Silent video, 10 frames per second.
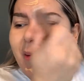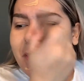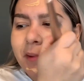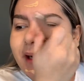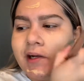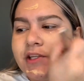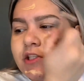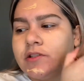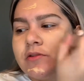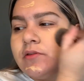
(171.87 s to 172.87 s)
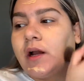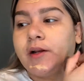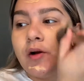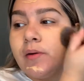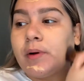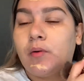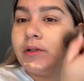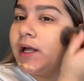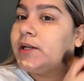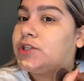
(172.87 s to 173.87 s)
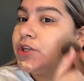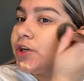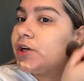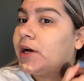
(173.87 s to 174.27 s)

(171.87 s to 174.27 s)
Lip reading: I'm like, I know I bought one last year